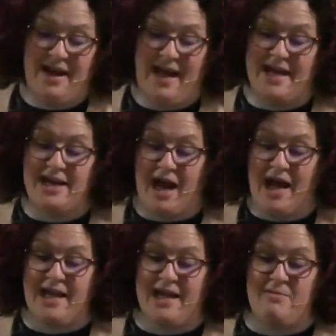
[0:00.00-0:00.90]
and
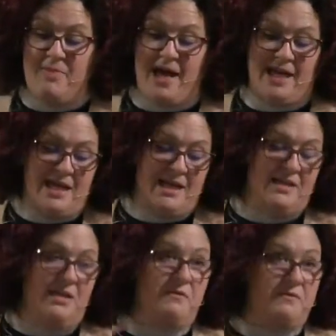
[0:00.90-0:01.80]
not getting back in at
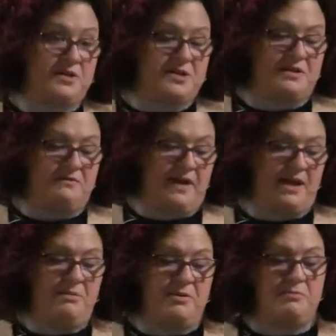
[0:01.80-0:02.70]
the first
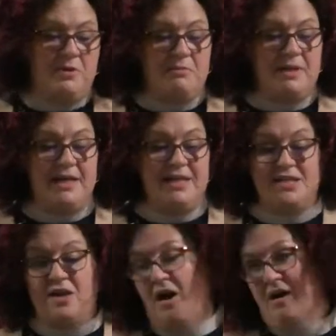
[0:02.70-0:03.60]
available moment is
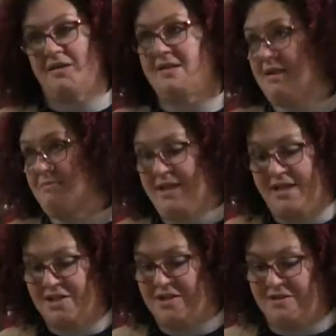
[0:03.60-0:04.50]
the hardest
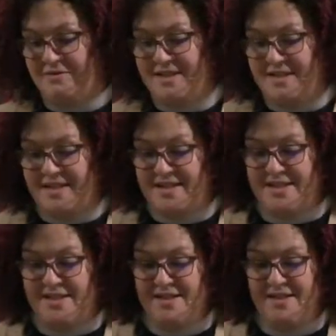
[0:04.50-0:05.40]
temptation to resist.